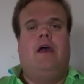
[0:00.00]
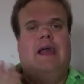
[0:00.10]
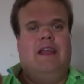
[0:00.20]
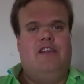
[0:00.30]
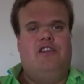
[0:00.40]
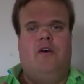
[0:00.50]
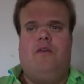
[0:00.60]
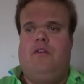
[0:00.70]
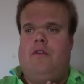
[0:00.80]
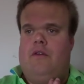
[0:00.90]
Eddie
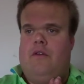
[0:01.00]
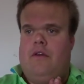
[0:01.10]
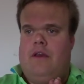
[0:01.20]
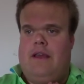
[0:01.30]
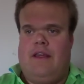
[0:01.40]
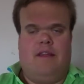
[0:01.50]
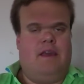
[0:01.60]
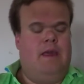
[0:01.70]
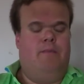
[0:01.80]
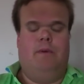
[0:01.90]
Jones,
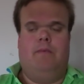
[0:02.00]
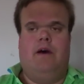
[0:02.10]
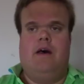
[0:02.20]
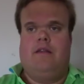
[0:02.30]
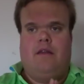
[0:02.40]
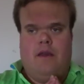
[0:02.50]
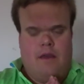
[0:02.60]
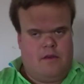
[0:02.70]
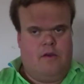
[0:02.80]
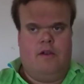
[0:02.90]
keep him, guys.
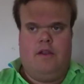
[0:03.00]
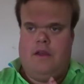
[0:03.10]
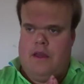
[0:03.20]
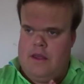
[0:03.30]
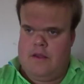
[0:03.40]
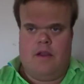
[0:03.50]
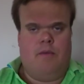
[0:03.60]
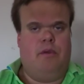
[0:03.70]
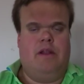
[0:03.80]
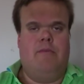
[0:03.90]
He's good. He's going
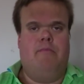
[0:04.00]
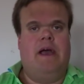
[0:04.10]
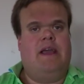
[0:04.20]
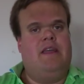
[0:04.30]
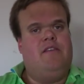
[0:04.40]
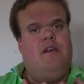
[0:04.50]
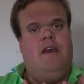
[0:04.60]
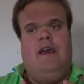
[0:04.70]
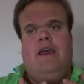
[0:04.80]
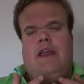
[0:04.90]
to bring them back.
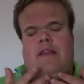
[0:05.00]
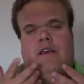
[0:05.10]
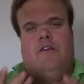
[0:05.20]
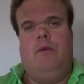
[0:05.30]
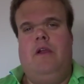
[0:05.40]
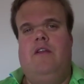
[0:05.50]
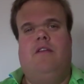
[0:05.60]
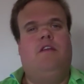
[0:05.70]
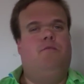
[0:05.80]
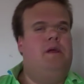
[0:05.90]
He's
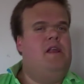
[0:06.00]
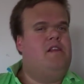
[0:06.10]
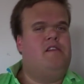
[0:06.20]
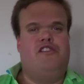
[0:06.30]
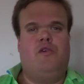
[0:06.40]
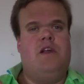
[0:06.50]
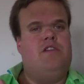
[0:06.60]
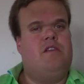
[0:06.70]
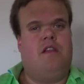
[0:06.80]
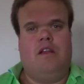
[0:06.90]
experienced. He's been in
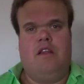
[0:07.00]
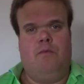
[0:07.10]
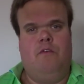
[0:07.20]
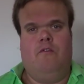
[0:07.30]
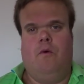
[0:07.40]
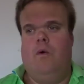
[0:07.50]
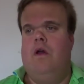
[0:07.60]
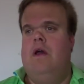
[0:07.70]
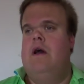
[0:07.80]
situations like this before.